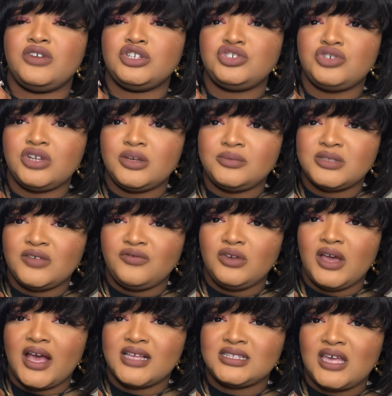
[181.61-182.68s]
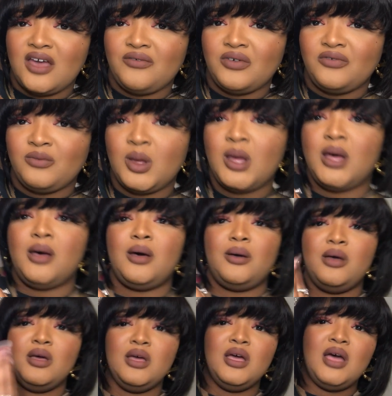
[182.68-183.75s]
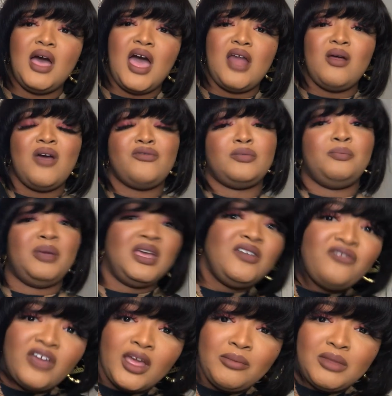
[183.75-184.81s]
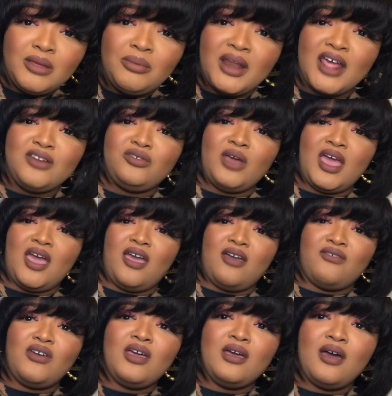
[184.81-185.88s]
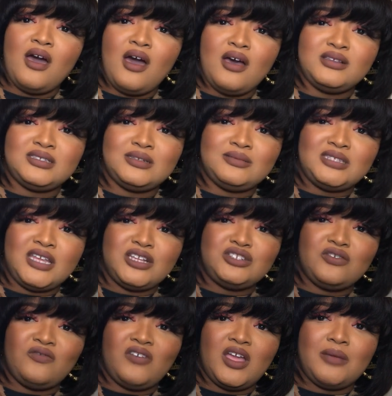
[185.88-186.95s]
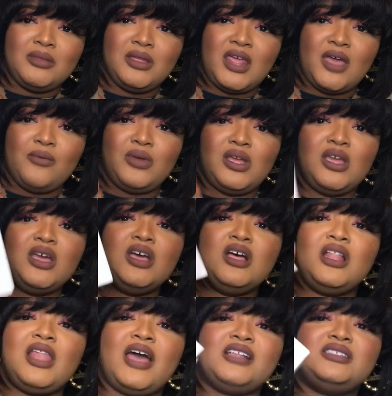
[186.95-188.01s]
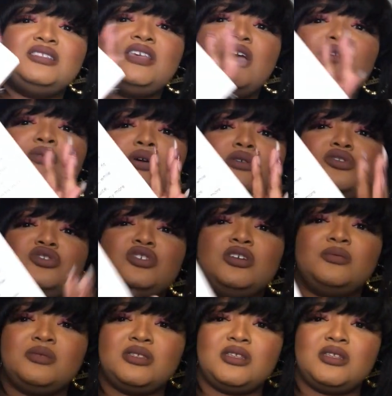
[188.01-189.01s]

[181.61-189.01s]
for trips if you guys have a. Uh, I don't have a big family, but I do have a substantial family that we like to take road trips.